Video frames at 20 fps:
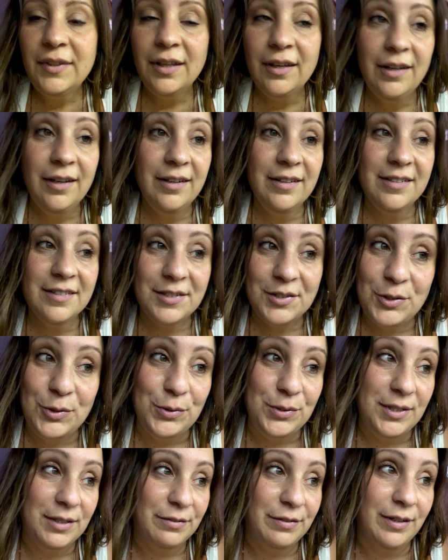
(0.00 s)
It is
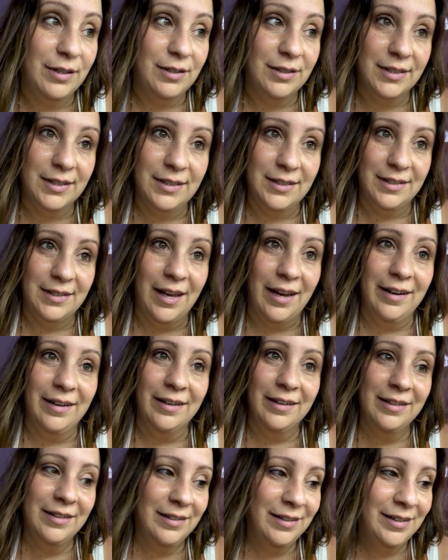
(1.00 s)
too difficult to decide.
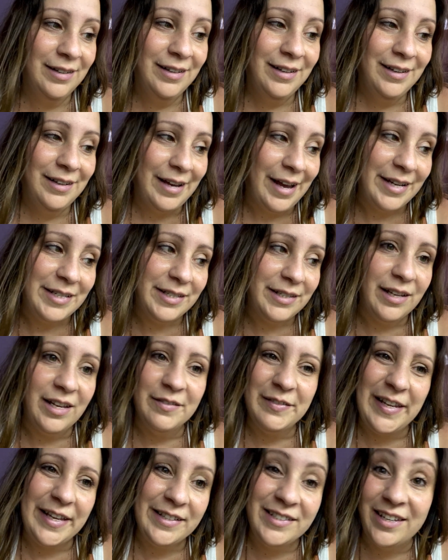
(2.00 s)
I still
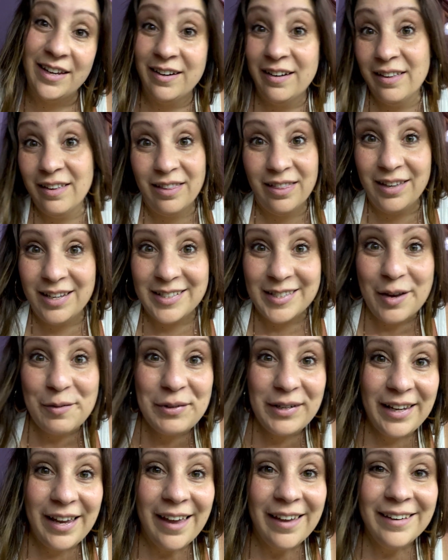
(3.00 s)
have like 10 other things I
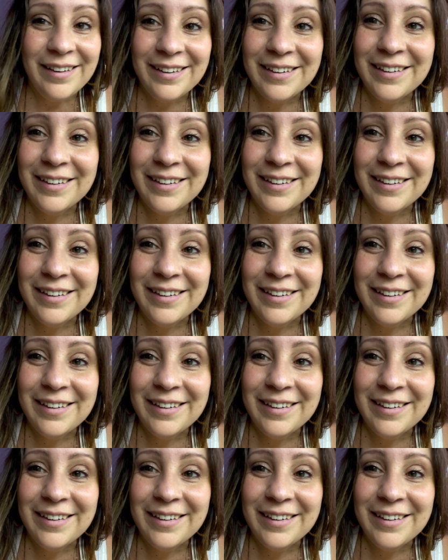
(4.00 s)
would get.